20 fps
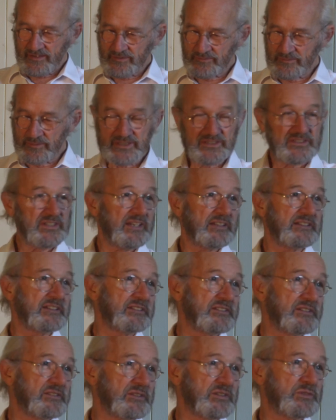which
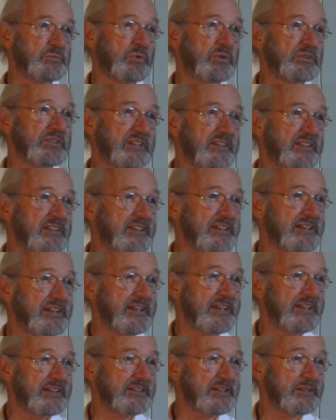editor's putting their
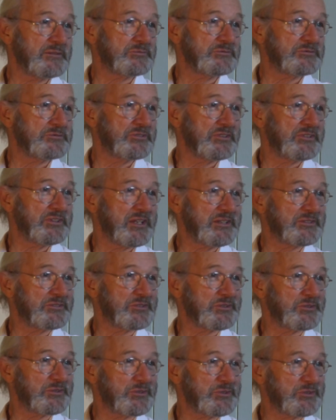hand up for that
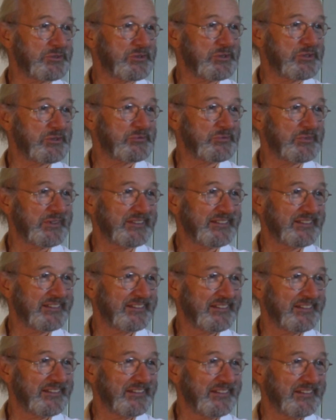sort of treatment?
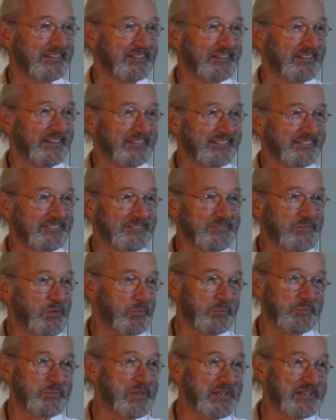
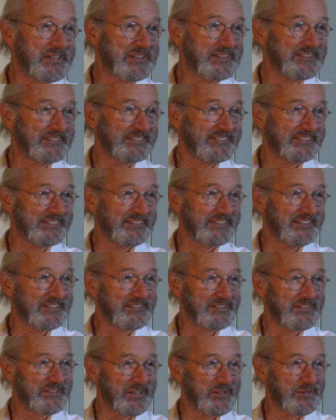Not many,
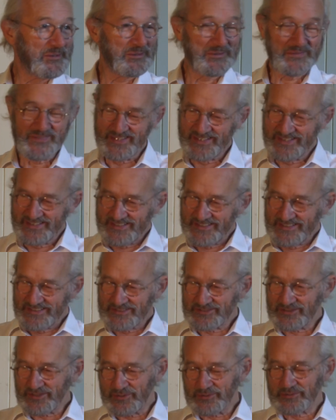no.
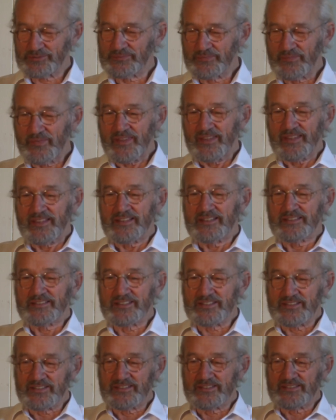So
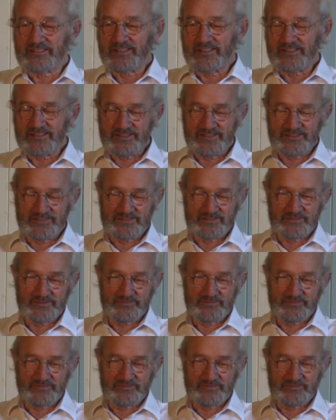the, the